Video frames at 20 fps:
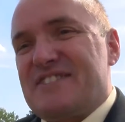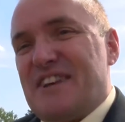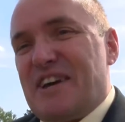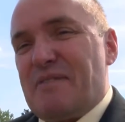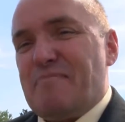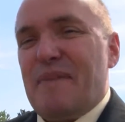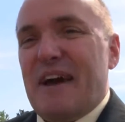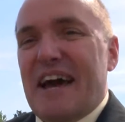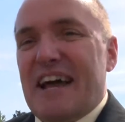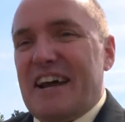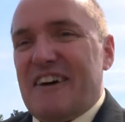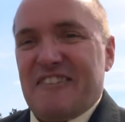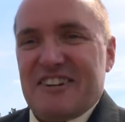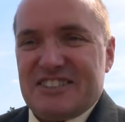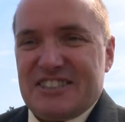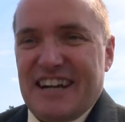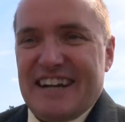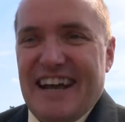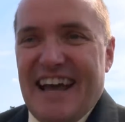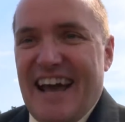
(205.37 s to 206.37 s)
saying, man, I
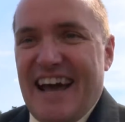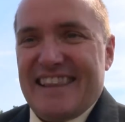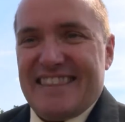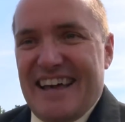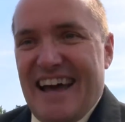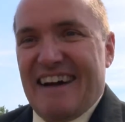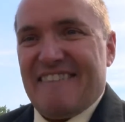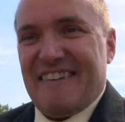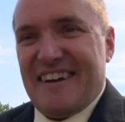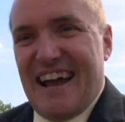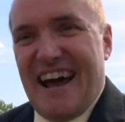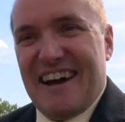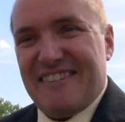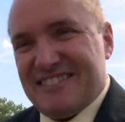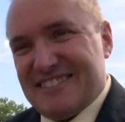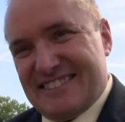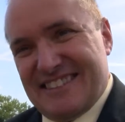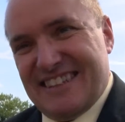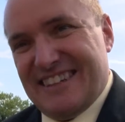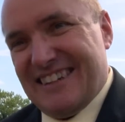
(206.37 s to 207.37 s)
wish I'd have had that when I
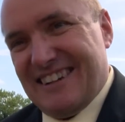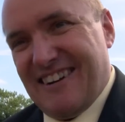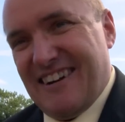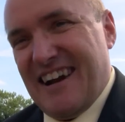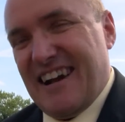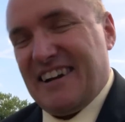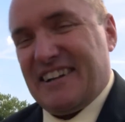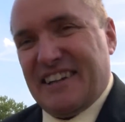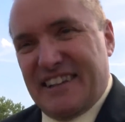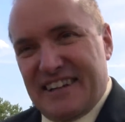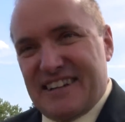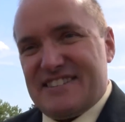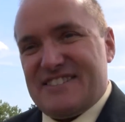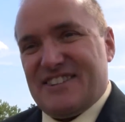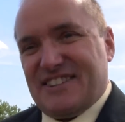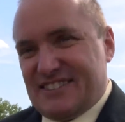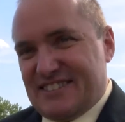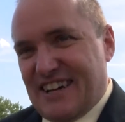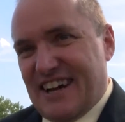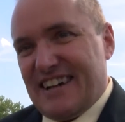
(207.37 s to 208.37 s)
was here, and kids
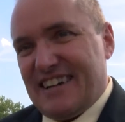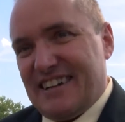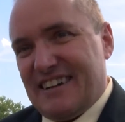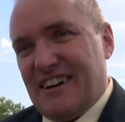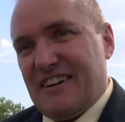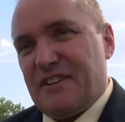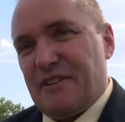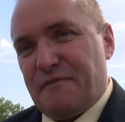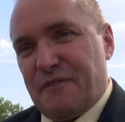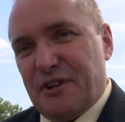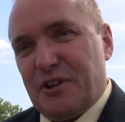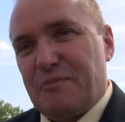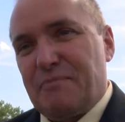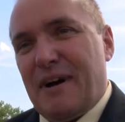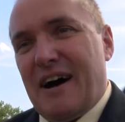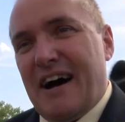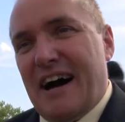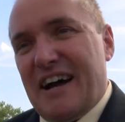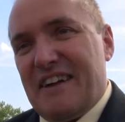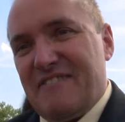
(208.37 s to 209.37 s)
excited on the field
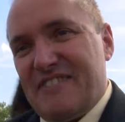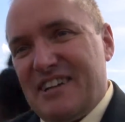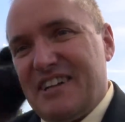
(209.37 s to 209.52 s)
behind